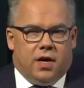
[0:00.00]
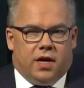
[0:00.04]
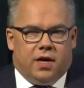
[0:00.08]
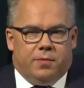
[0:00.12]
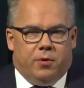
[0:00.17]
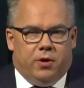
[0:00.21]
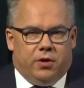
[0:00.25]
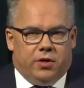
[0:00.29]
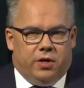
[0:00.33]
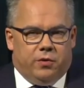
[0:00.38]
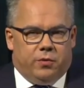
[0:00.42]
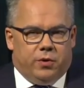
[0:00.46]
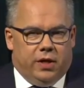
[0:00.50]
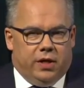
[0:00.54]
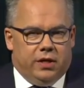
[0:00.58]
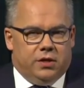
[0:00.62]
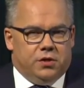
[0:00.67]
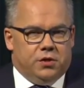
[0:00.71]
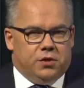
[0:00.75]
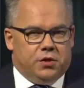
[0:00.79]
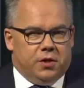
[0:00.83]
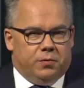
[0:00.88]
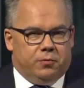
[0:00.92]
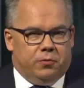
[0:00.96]
to talk about your
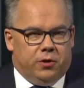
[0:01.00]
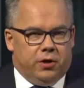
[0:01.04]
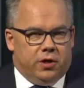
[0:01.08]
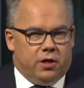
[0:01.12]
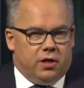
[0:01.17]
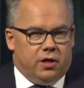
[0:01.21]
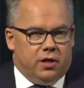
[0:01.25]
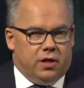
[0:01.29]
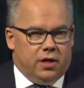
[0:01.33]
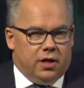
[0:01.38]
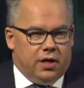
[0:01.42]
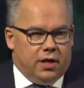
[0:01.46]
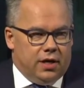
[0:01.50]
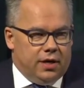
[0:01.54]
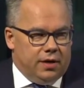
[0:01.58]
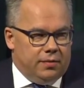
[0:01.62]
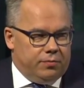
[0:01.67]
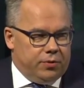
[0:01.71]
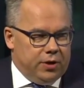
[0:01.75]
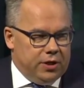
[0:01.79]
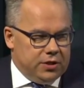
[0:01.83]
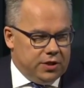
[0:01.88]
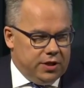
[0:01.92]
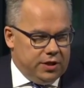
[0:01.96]
relationship with
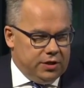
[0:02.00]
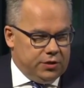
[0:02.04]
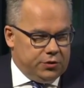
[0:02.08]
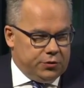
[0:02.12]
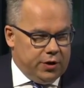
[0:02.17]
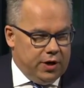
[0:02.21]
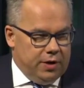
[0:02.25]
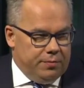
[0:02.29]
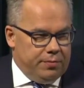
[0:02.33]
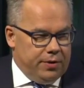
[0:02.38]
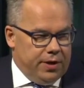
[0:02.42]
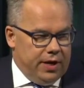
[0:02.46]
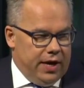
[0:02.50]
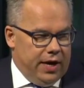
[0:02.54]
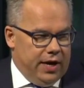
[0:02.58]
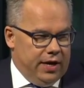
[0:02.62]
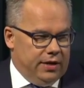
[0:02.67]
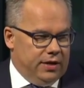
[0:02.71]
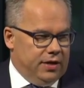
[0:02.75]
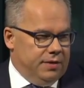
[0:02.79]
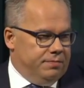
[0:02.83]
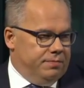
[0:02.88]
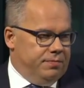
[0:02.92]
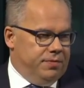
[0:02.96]
President Trump
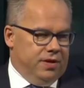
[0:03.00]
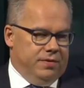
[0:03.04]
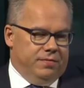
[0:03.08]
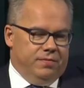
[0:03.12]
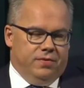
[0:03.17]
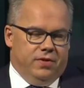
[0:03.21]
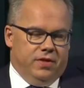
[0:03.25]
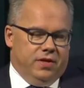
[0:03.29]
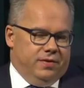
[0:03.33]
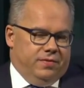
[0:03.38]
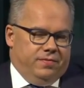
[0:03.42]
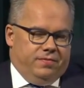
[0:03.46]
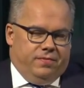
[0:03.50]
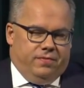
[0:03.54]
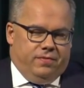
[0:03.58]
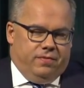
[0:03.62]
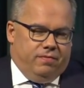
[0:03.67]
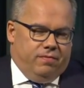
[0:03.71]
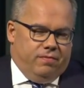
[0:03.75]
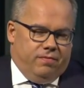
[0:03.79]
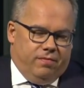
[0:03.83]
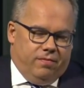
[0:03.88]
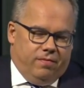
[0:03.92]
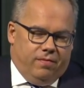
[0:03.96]
and
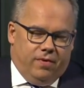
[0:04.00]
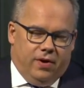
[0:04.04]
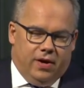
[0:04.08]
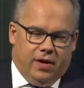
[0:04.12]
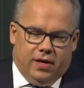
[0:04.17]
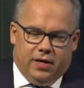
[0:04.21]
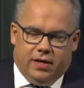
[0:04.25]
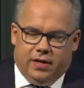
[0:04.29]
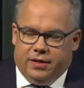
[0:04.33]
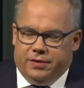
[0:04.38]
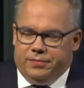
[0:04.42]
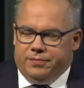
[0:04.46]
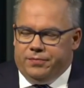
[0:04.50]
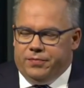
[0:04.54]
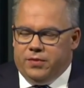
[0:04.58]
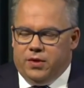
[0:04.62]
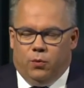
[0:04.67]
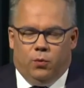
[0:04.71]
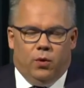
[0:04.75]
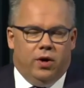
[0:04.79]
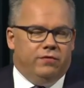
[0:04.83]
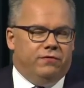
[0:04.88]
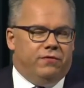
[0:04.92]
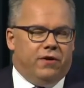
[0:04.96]

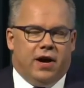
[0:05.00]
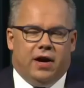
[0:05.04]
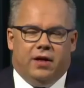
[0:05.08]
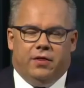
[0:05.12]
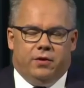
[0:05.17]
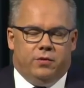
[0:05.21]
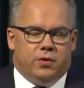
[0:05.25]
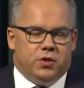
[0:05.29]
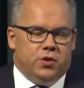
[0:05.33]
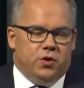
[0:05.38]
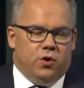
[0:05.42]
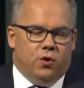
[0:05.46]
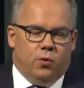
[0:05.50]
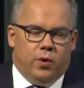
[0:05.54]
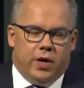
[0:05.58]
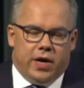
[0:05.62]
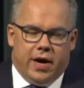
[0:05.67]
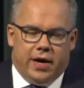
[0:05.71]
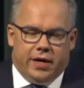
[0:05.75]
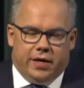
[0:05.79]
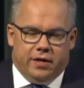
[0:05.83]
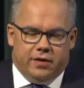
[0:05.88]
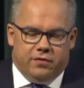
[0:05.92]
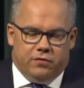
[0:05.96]
the one file there was no
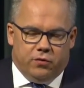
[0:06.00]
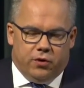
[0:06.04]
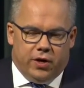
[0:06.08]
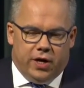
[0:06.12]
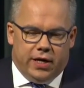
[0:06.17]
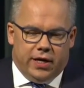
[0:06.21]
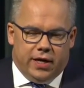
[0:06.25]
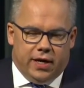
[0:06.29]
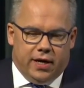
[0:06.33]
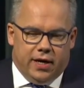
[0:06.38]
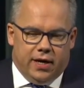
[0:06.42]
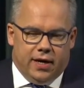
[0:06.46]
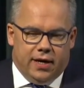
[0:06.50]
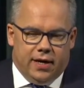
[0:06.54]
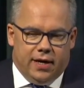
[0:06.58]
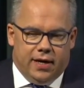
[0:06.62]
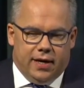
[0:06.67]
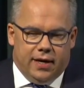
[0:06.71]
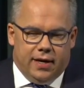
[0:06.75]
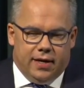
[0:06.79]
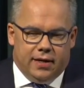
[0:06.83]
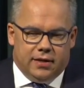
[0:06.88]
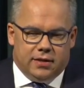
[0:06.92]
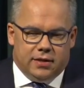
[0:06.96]
way I could avoid
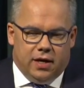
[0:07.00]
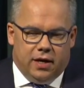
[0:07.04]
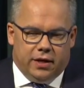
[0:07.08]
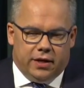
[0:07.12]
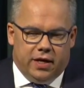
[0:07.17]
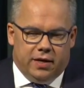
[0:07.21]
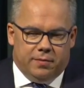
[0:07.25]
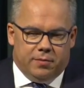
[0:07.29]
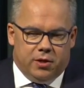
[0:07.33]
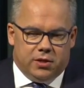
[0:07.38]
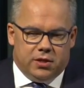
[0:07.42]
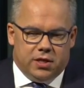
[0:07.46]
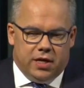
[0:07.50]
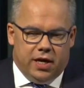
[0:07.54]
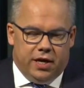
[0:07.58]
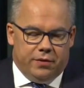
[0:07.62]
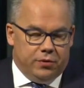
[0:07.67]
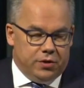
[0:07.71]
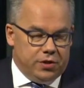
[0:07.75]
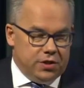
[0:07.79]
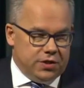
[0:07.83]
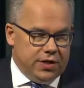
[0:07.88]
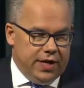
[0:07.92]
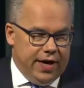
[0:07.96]
talking about
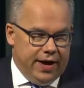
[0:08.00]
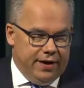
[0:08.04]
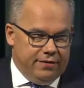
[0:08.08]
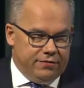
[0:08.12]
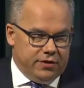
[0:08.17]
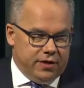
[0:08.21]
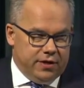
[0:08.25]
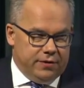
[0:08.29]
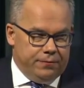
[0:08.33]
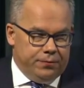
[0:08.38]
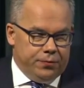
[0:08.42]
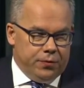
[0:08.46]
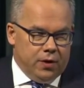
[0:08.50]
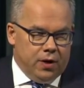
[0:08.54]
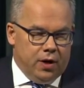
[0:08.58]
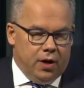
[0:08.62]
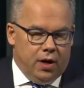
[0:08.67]
tonight, which is NAFTA.